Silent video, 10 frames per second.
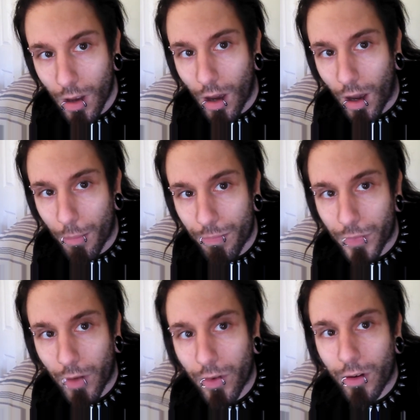
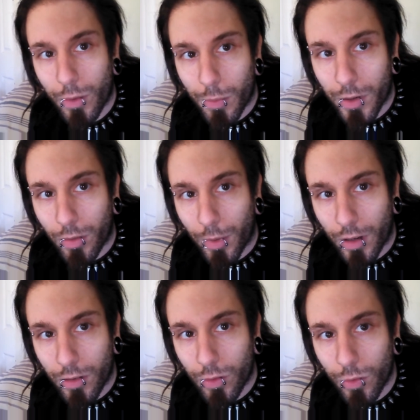I figured it would be something
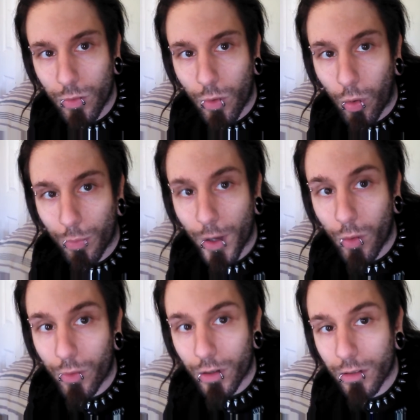to hold me
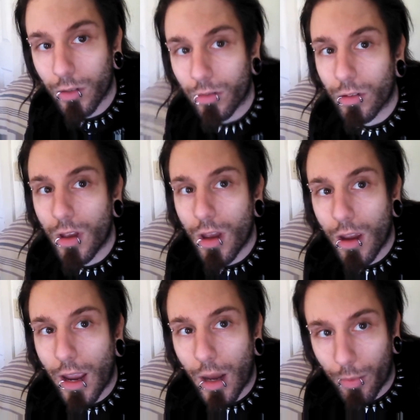over until
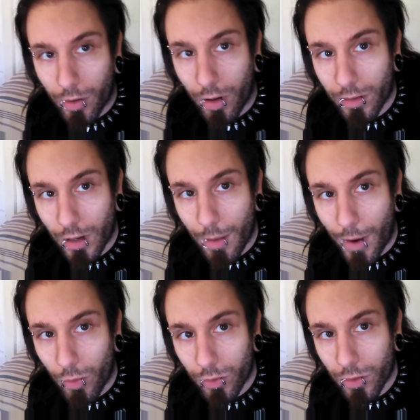Animal Crossing came
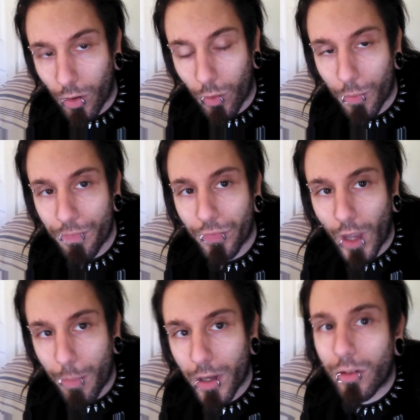out. So
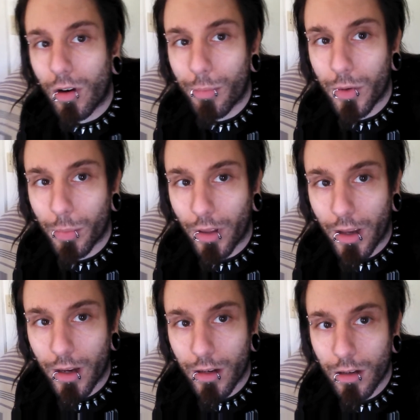I picked it up to
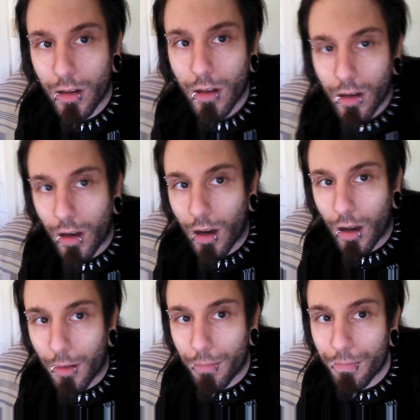play,
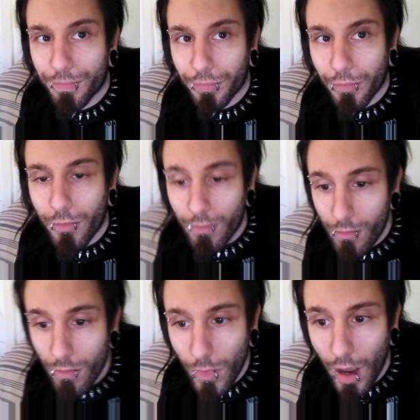and
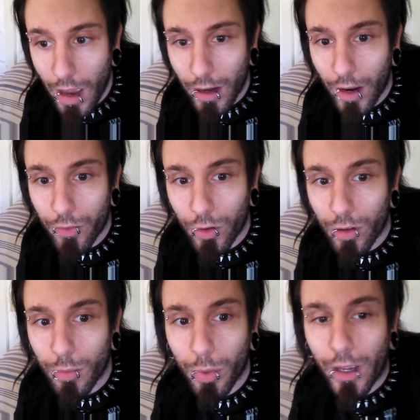
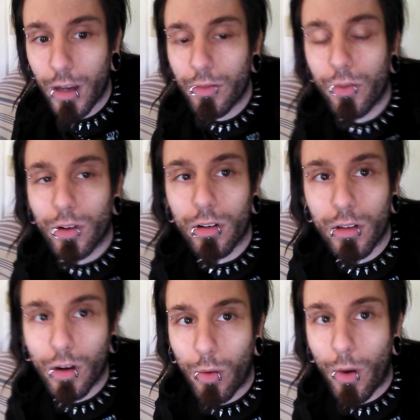after playing it for
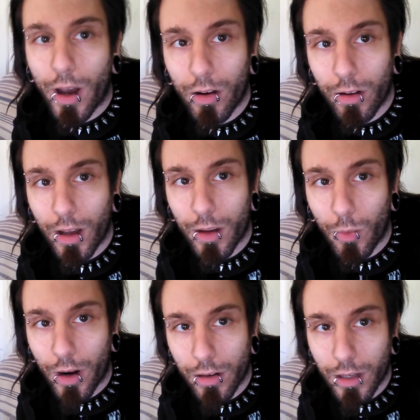a while, I
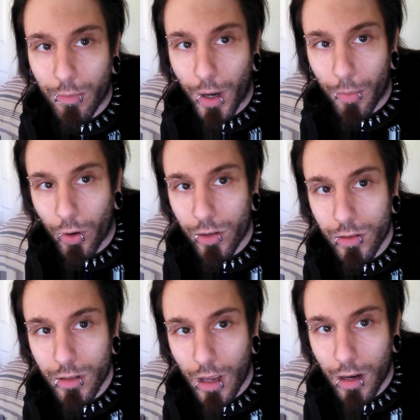wanted to give my
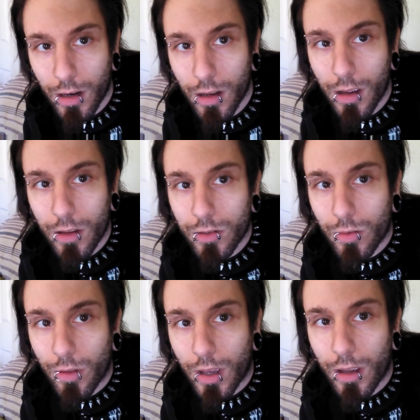impressions on it, so
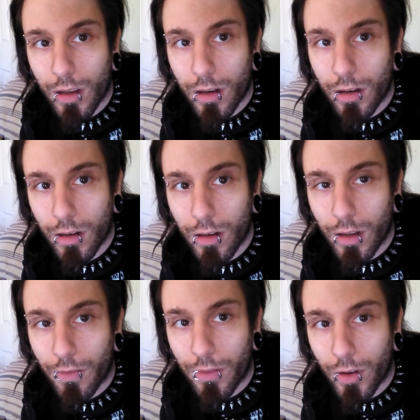that
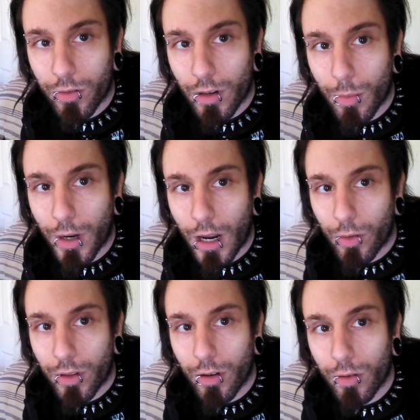if there's anybody
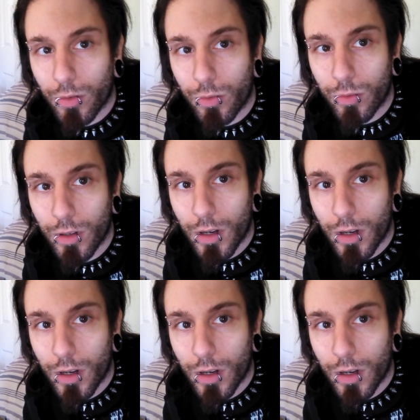out there who